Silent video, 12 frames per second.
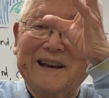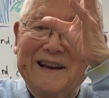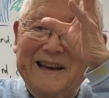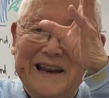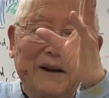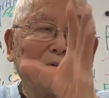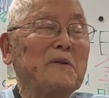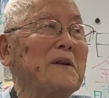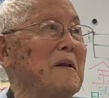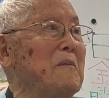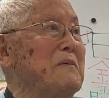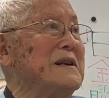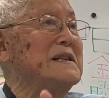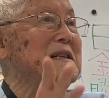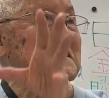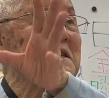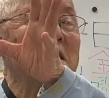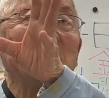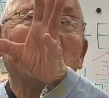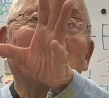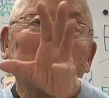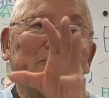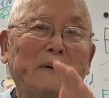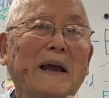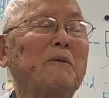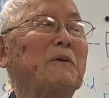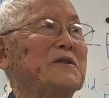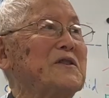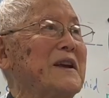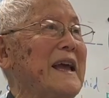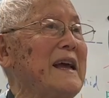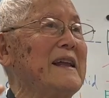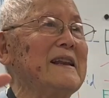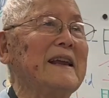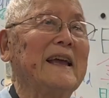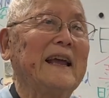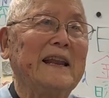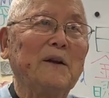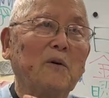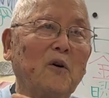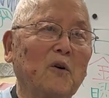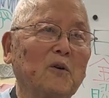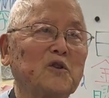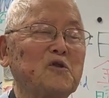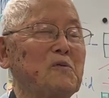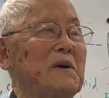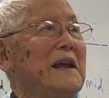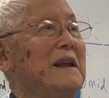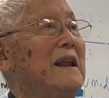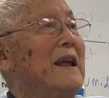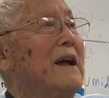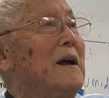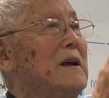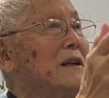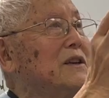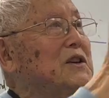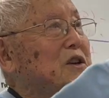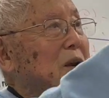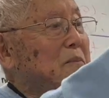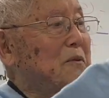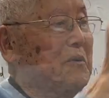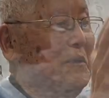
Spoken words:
get rid of the business, pack what you can, and they were all shipped to